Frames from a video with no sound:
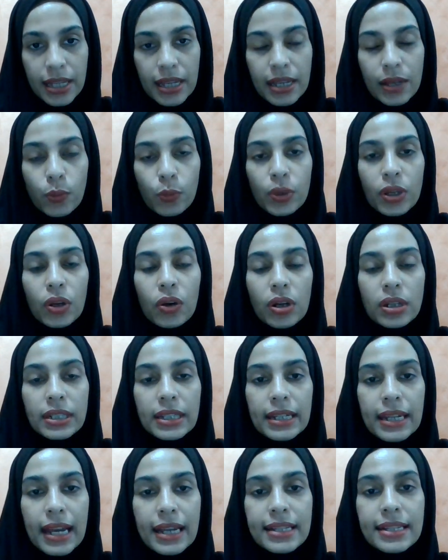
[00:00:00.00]
Yeah, we call
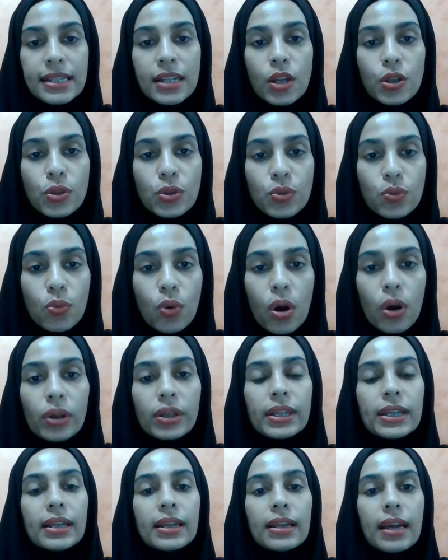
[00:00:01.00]
it as
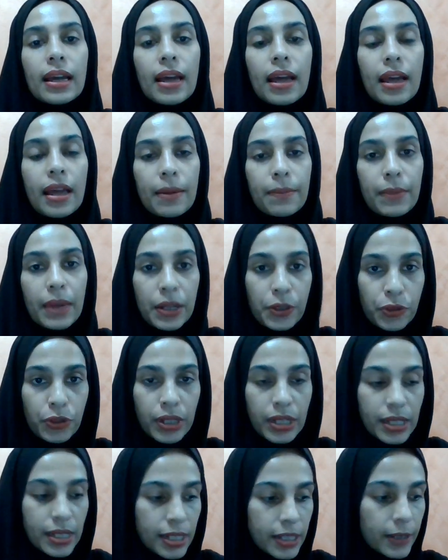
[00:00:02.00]
SWOT
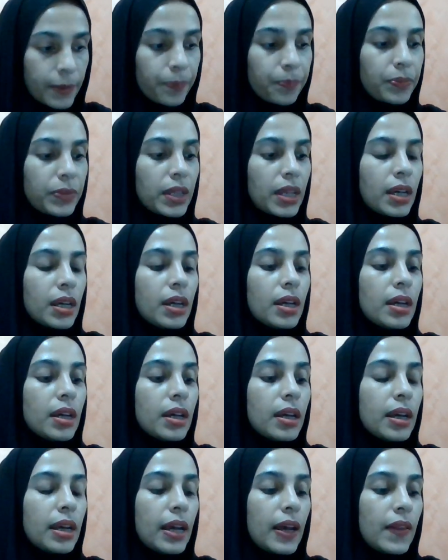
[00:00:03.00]
matrix.
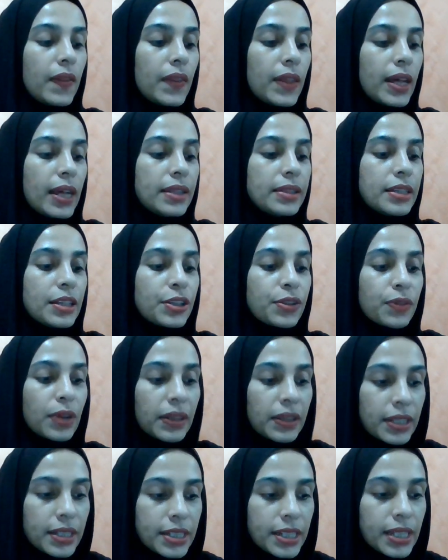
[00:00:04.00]
And then the
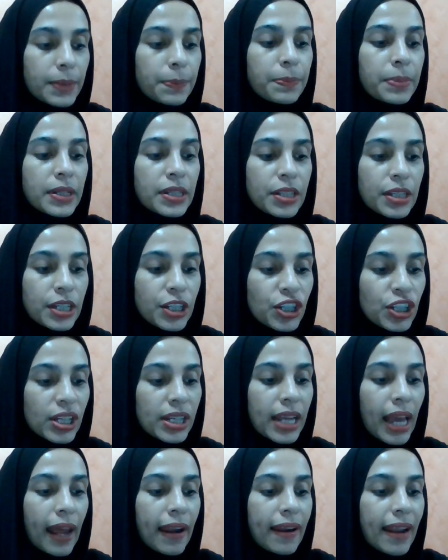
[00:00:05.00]
strategic
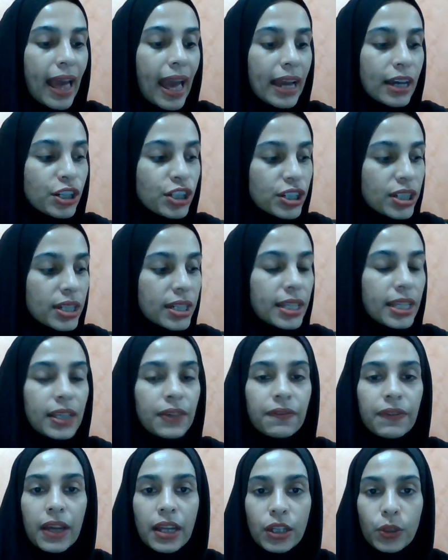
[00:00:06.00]
position and action
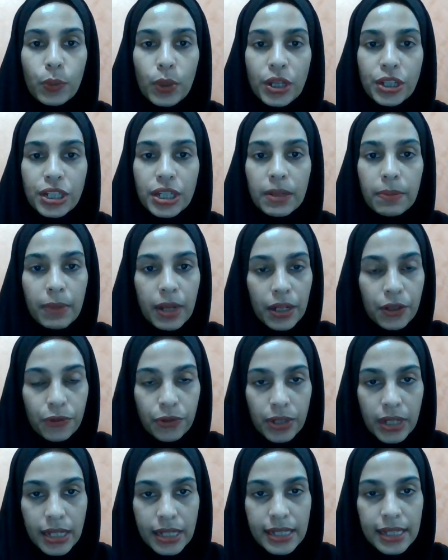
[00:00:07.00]
evaluation
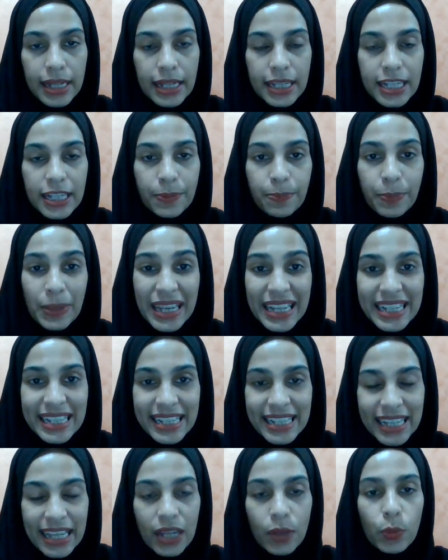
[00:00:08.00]
matrix,
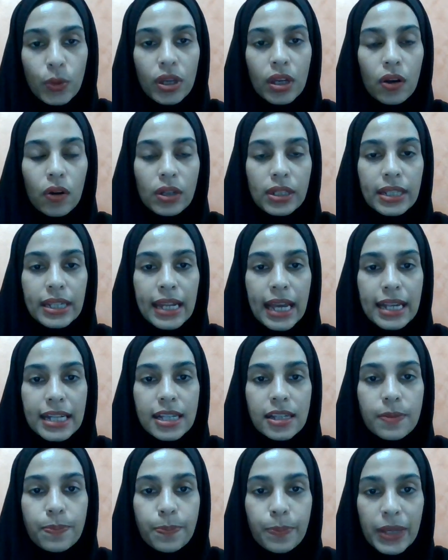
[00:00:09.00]
SPACE. Yeah, we call it
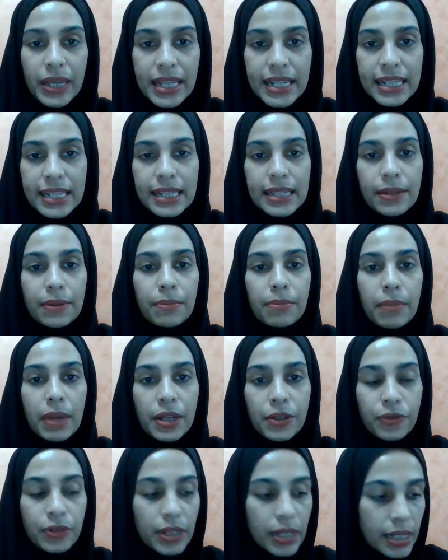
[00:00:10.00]
as SPACE
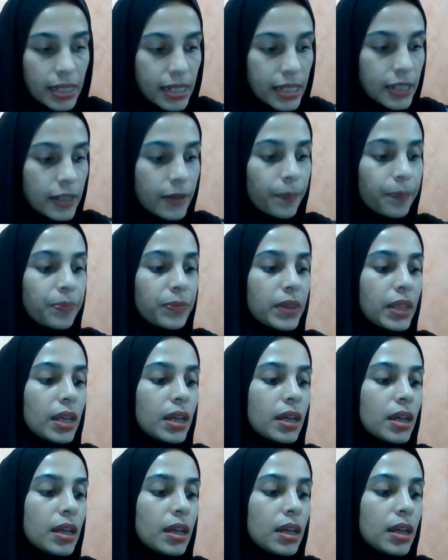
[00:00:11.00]
matrix.
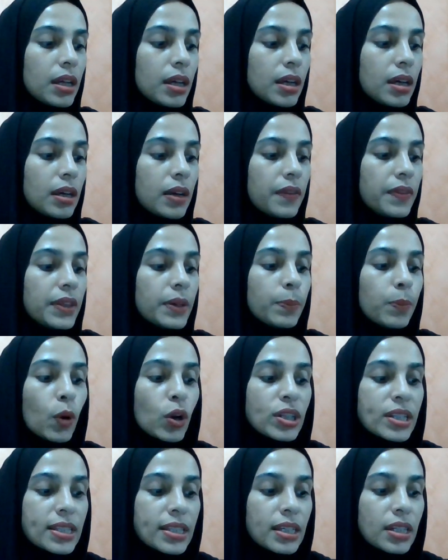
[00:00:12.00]
The
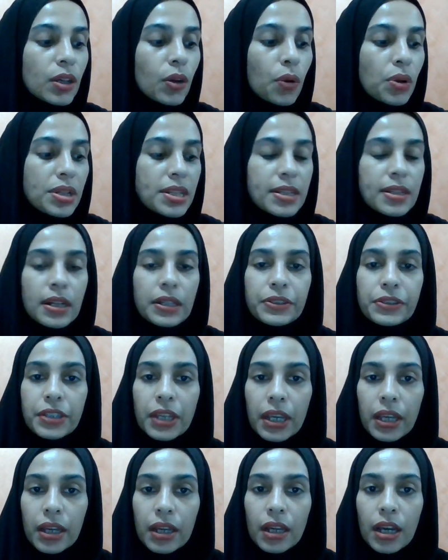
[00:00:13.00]
Boston
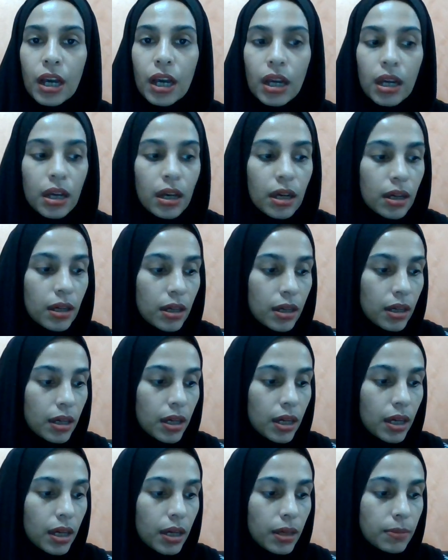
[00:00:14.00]
Consulting
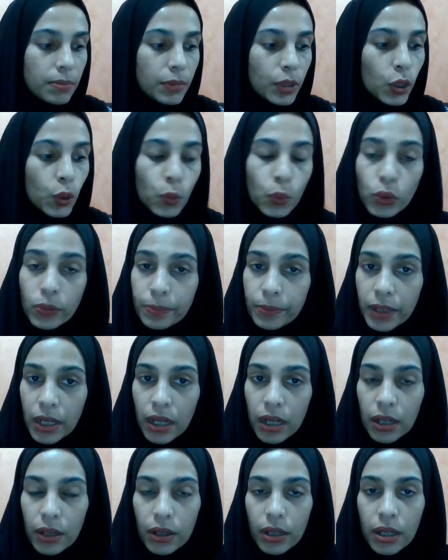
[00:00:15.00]
Group,
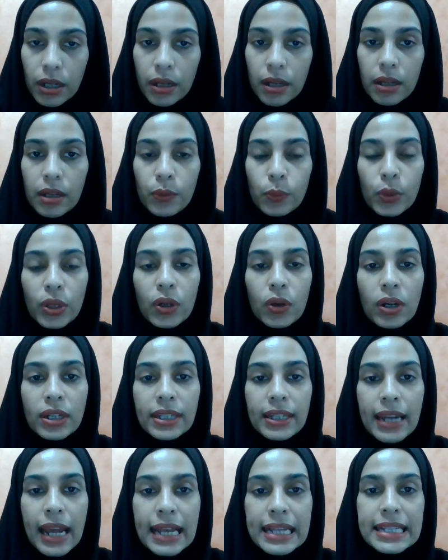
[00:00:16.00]
we call
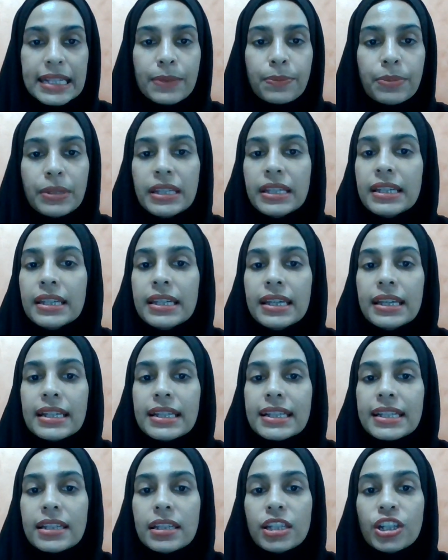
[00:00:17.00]
it as
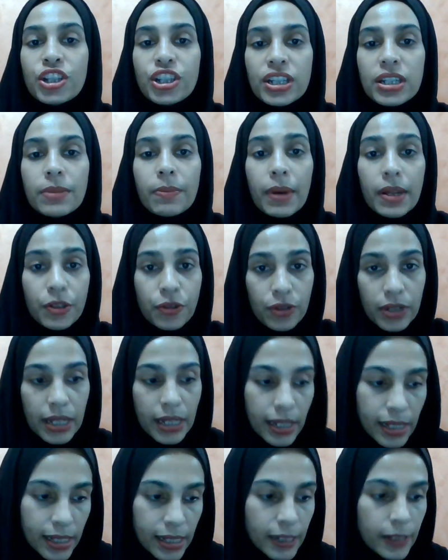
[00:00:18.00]
BCG
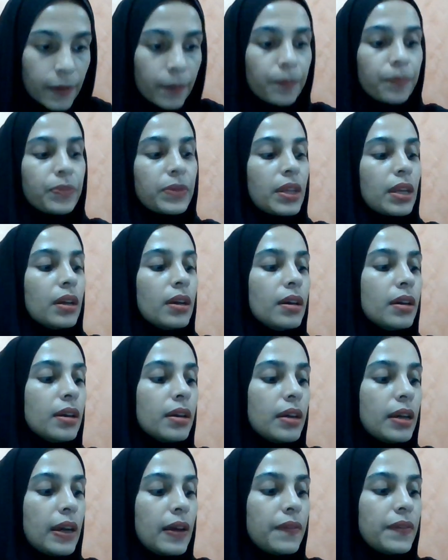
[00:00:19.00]
matrix.
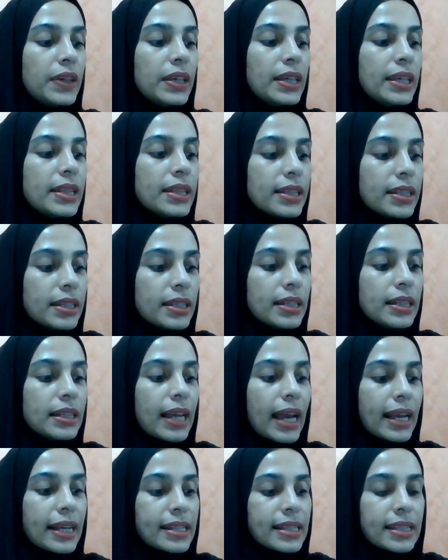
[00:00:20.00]
And the internal
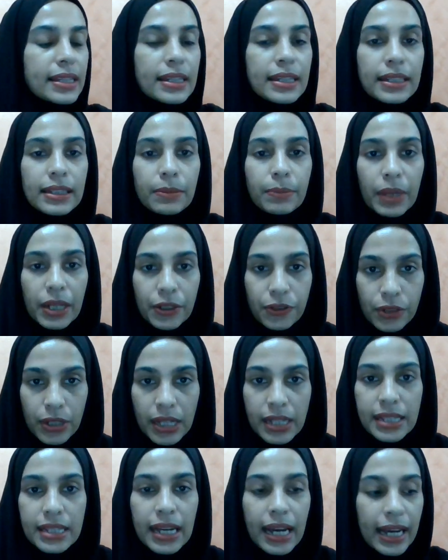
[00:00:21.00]
external
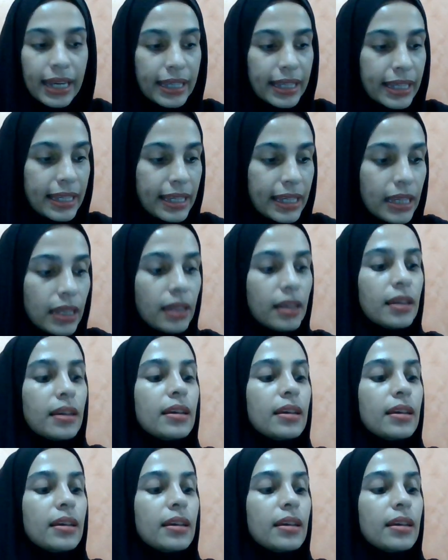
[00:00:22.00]
matrix, IE.